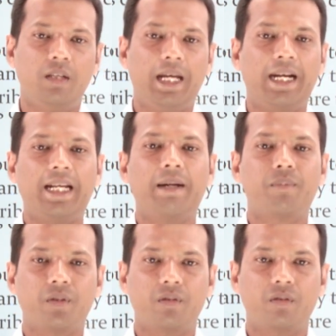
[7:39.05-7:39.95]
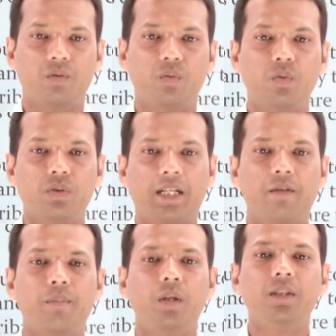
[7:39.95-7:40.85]
adapt to those kind
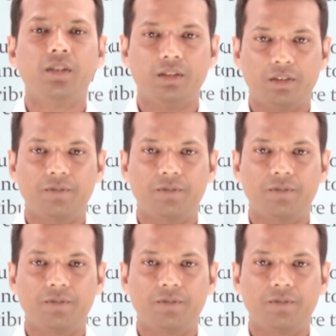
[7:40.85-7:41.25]
of policies.